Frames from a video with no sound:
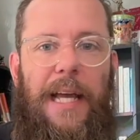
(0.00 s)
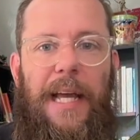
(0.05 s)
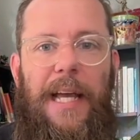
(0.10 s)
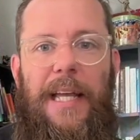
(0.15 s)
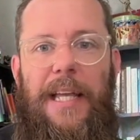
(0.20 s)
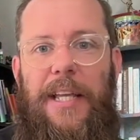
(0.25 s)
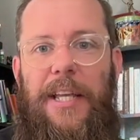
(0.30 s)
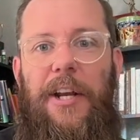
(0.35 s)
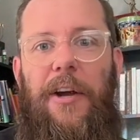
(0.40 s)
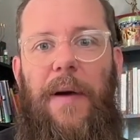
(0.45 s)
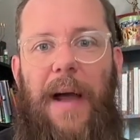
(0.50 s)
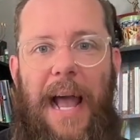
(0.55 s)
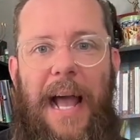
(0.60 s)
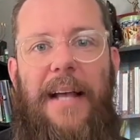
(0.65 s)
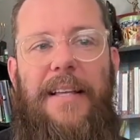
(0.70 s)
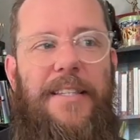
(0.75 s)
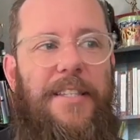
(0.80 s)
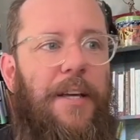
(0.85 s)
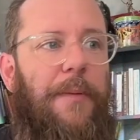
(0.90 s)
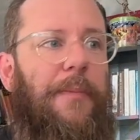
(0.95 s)

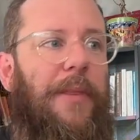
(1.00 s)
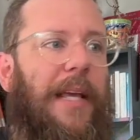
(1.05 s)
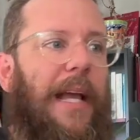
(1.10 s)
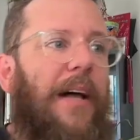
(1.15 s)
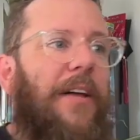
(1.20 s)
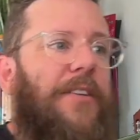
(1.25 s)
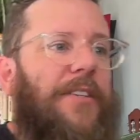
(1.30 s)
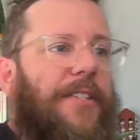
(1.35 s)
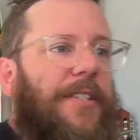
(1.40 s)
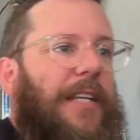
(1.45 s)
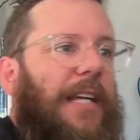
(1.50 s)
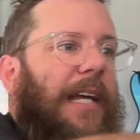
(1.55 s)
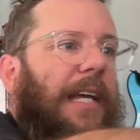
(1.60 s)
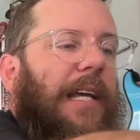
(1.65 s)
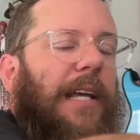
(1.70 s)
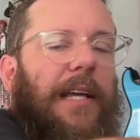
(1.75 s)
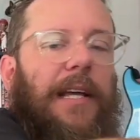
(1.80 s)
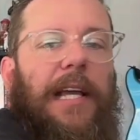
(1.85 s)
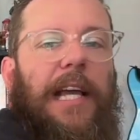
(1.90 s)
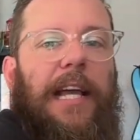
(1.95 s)
has something else
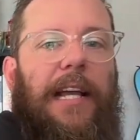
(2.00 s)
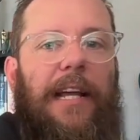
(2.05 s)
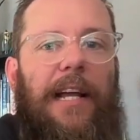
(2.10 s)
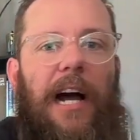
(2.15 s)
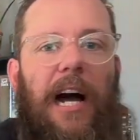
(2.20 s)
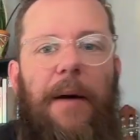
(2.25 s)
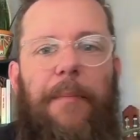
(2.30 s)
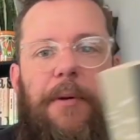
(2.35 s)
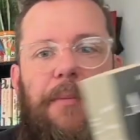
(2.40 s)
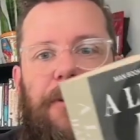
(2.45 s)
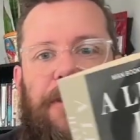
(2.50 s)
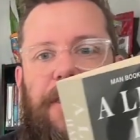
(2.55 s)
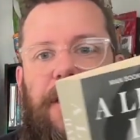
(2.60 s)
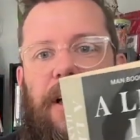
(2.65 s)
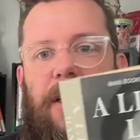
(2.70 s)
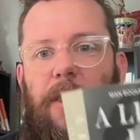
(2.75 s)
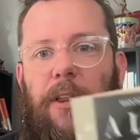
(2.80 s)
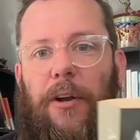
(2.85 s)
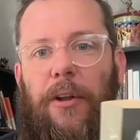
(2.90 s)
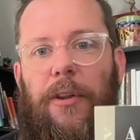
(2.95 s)
in common with A
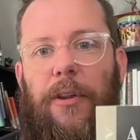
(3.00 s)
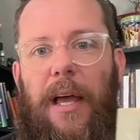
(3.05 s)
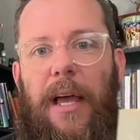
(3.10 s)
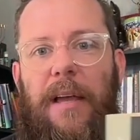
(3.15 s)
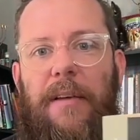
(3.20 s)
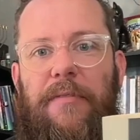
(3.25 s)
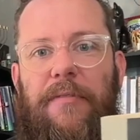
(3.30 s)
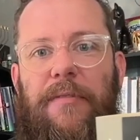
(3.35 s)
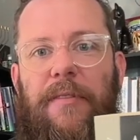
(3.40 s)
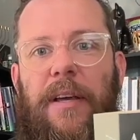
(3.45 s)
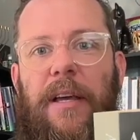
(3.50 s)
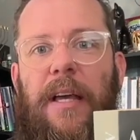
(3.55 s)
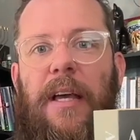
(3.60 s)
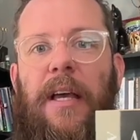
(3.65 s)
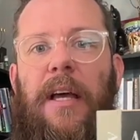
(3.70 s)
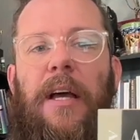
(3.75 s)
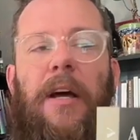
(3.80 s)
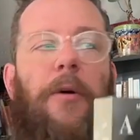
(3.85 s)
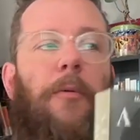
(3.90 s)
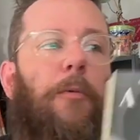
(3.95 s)
Little Life,
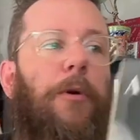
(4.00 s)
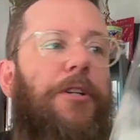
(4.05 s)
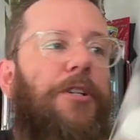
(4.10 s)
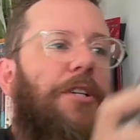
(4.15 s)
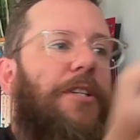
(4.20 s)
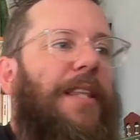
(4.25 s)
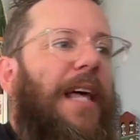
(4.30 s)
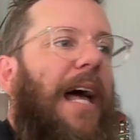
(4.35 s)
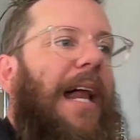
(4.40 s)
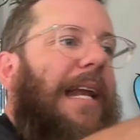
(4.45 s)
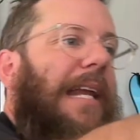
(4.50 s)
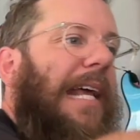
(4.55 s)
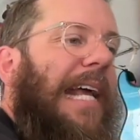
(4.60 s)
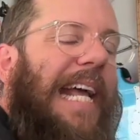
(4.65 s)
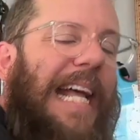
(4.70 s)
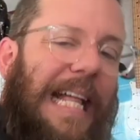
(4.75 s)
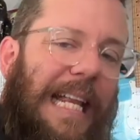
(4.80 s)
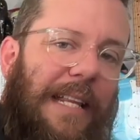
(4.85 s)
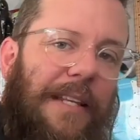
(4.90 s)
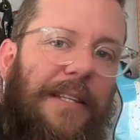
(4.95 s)
which is that
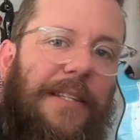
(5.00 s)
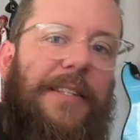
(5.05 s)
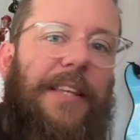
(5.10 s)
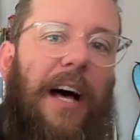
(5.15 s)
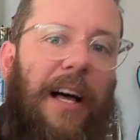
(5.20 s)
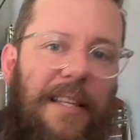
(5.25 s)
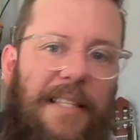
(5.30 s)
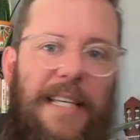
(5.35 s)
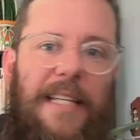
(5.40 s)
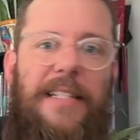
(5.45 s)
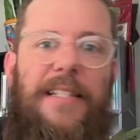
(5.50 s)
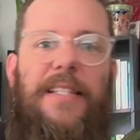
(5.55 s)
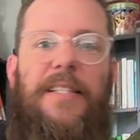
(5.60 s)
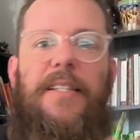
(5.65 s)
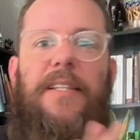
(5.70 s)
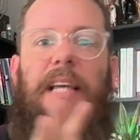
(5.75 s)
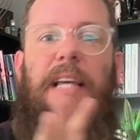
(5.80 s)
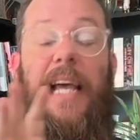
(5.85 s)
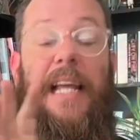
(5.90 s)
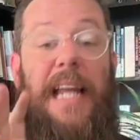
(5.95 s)
it
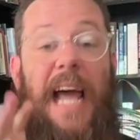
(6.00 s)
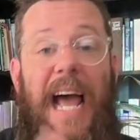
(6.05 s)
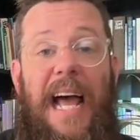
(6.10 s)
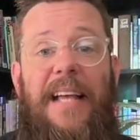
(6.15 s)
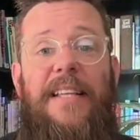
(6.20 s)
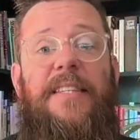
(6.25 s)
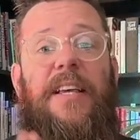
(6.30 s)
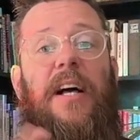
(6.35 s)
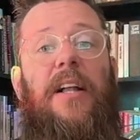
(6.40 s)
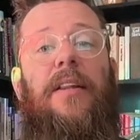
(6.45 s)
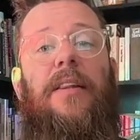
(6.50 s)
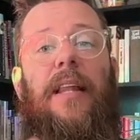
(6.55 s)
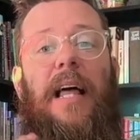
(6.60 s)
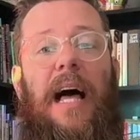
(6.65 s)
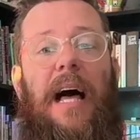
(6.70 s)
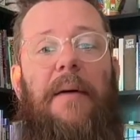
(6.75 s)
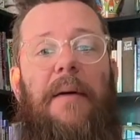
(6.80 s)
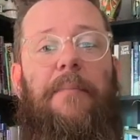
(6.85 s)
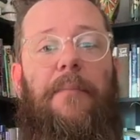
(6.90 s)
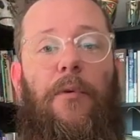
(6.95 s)
has a
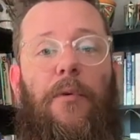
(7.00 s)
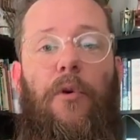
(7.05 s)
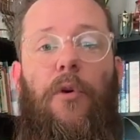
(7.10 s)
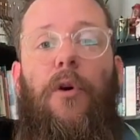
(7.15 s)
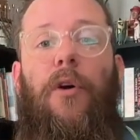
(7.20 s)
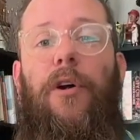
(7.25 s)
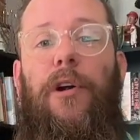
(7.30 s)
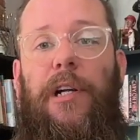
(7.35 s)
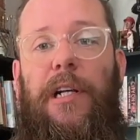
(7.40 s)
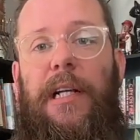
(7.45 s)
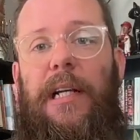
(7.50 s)
lot more